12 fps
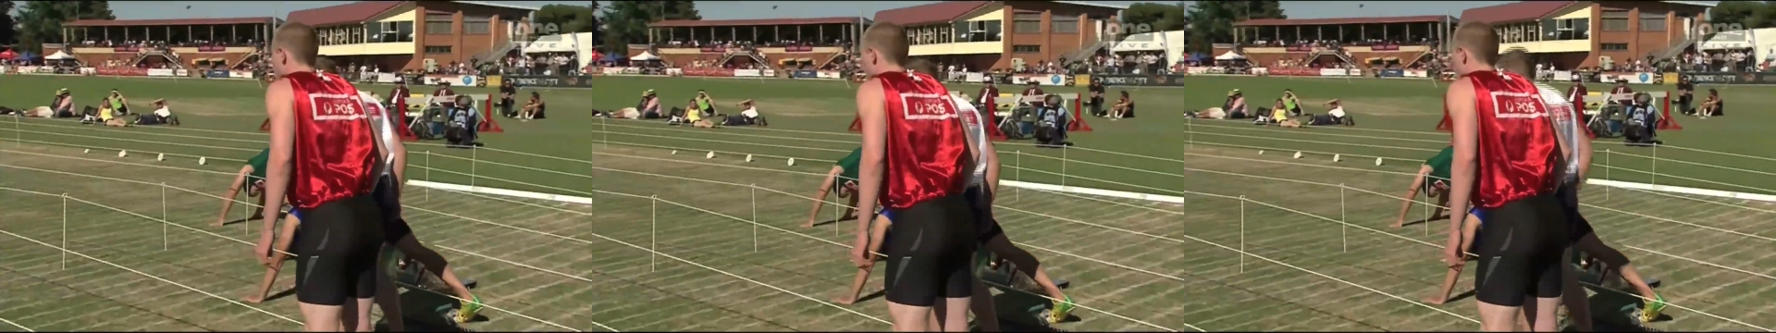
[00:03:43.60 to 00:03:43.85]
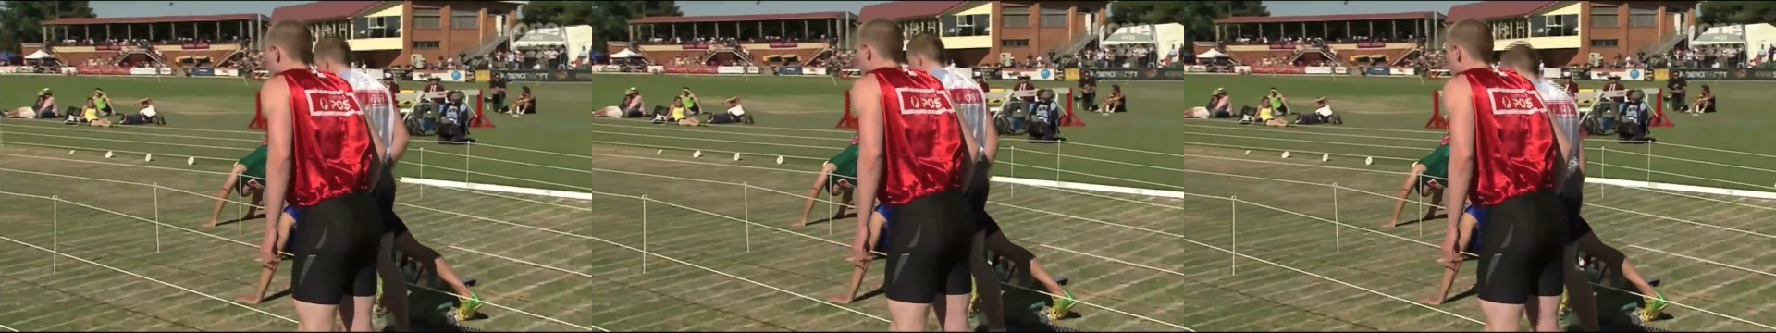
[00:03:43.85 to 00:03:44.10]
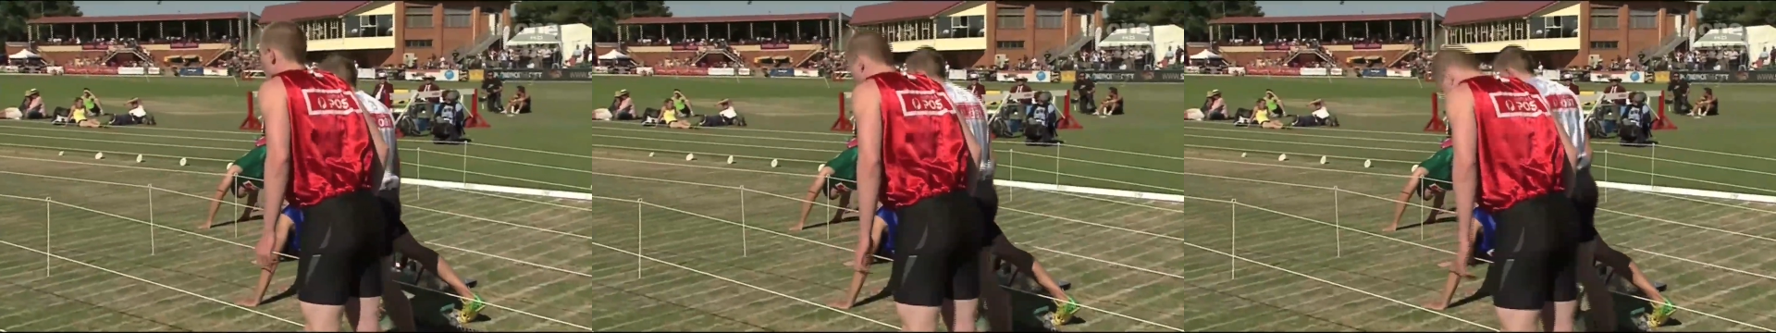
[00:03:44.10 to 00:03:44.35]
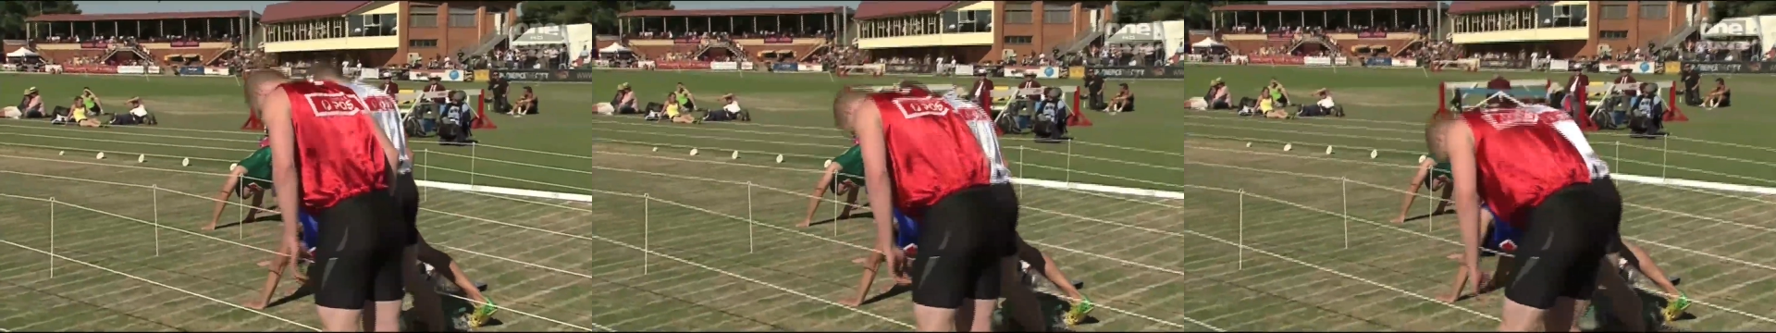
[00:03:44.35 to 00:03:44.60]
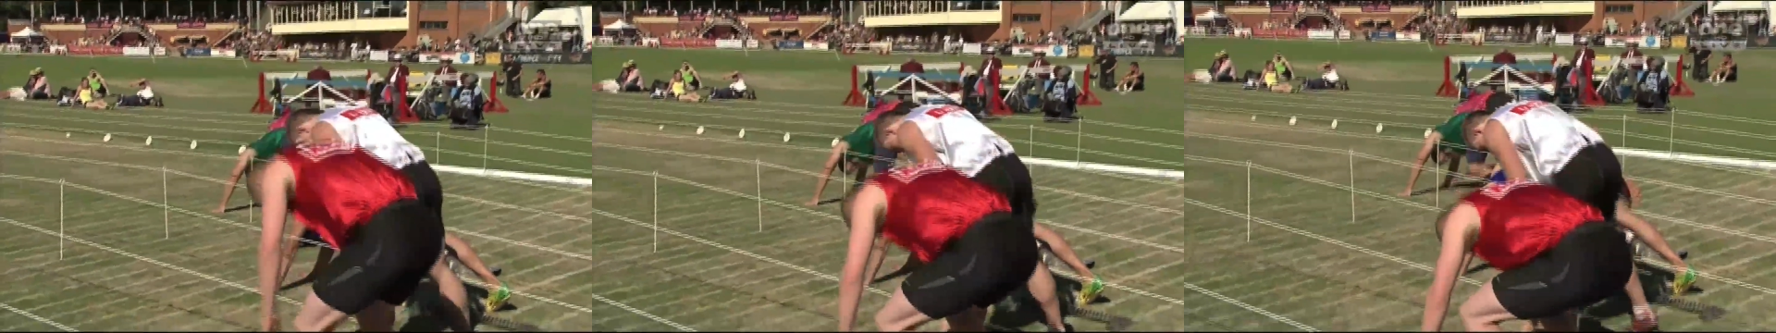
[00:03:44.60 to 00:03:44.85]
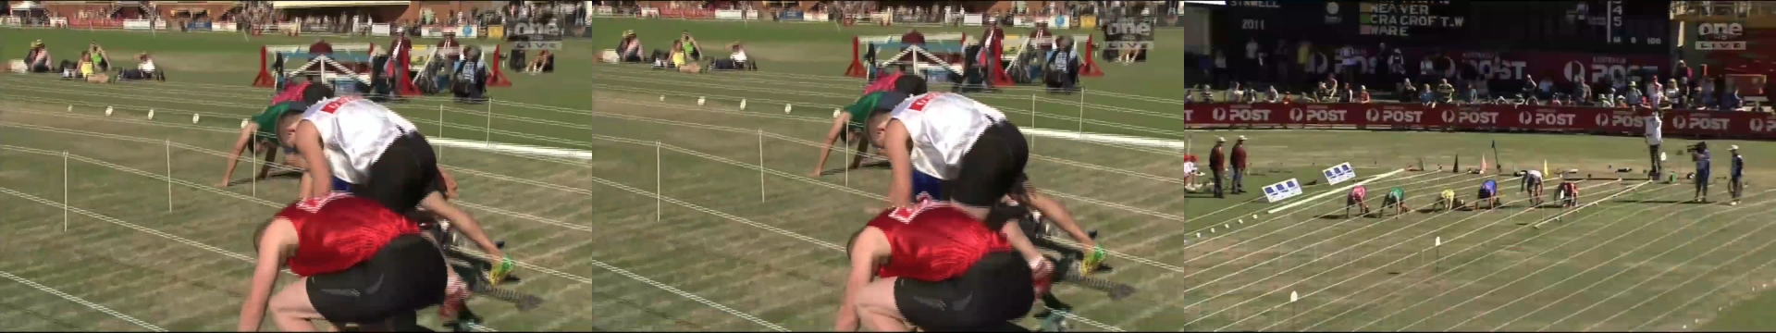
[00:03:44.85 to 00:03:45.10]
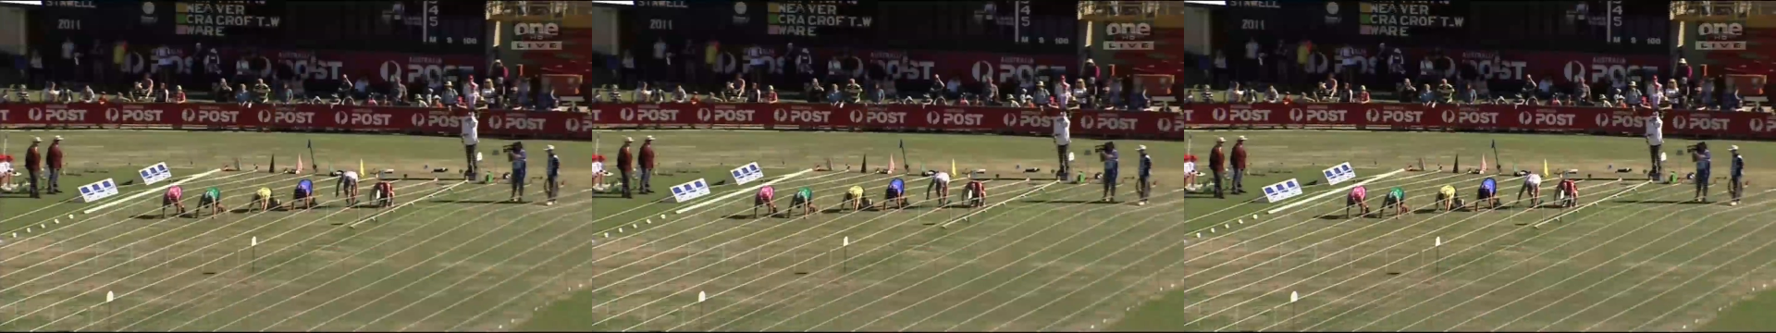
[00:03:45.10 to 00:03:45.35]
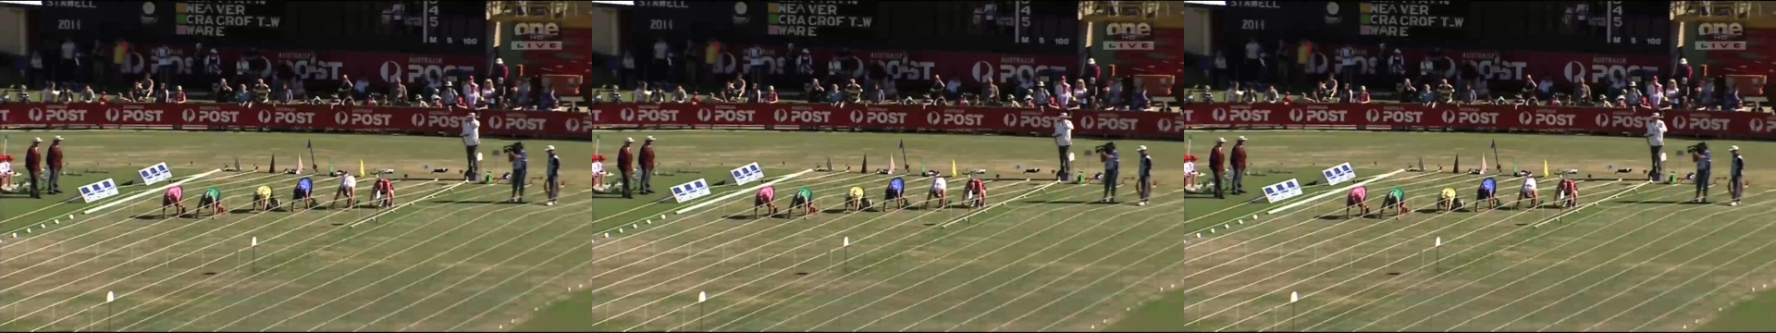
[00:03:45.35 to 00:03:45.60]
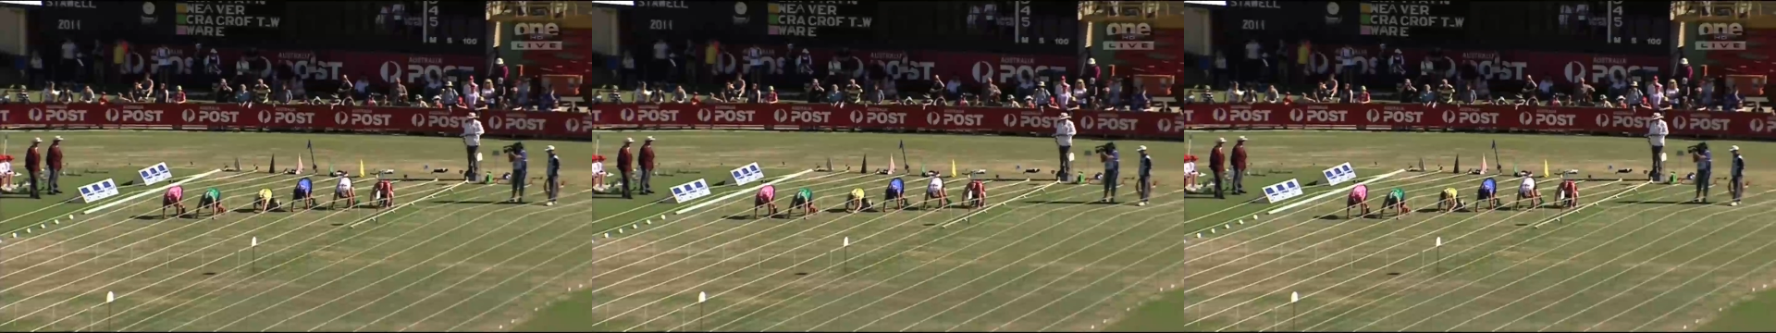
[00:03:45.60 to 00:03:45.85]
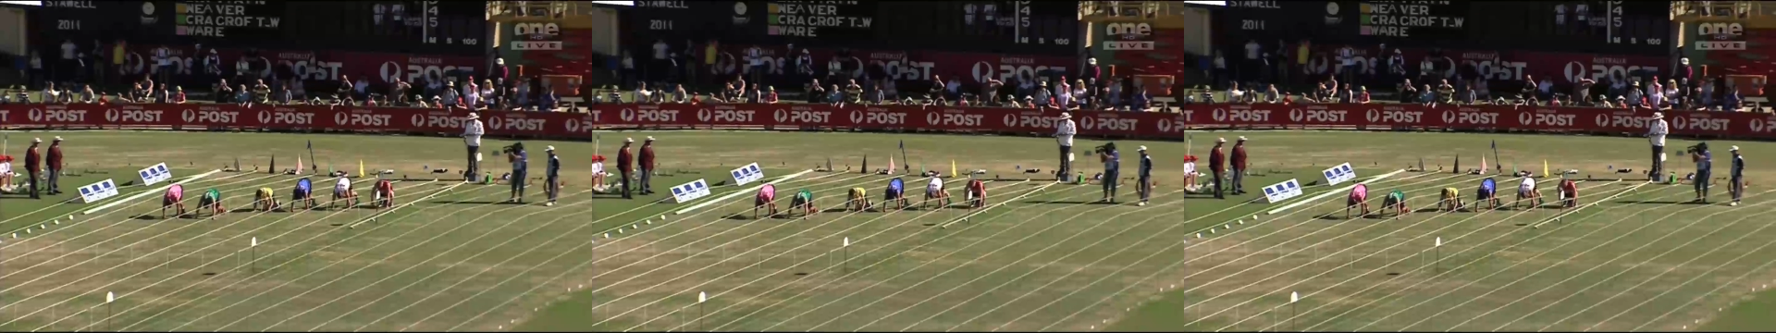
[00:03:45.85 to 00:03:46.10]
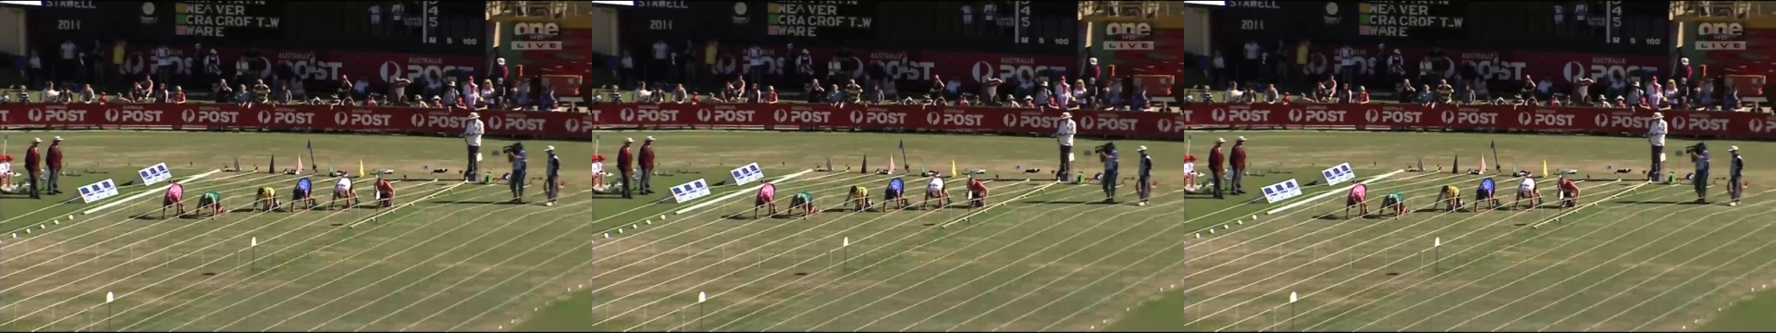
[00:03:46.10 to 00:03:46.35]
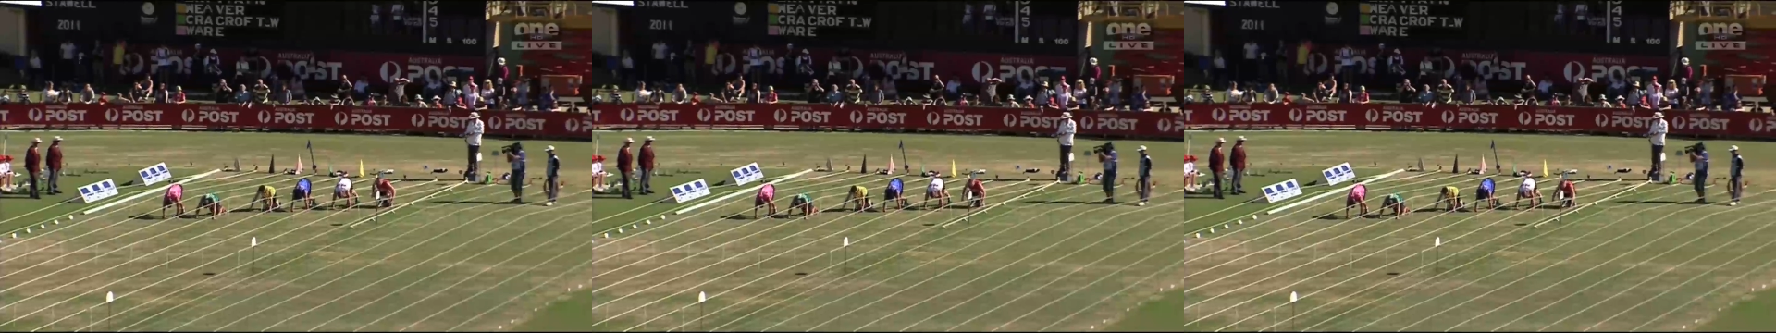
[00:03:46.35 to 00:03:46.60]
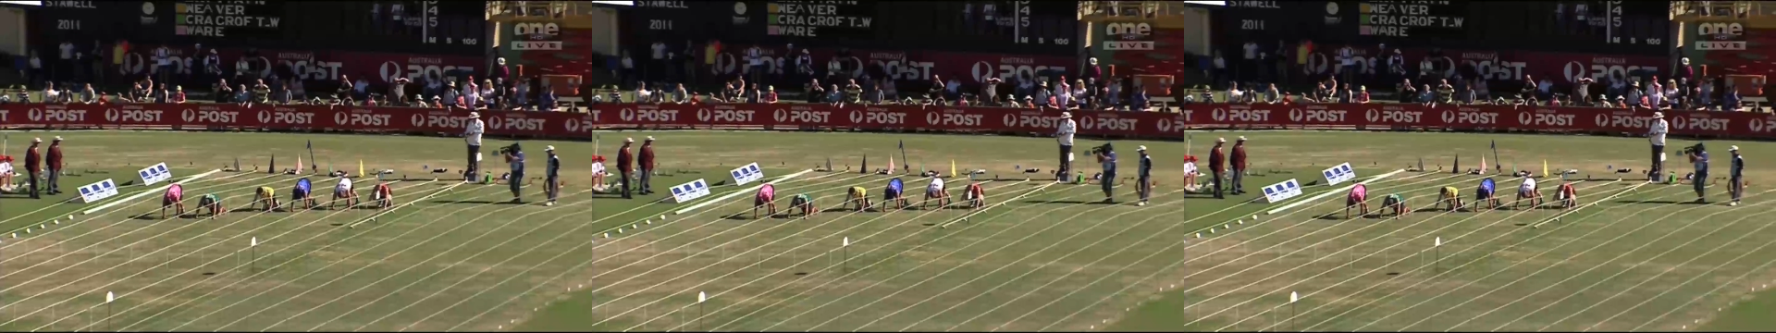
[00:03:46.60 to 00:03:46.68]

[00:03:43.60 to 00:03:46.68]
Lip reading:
[unreadable: no face in view]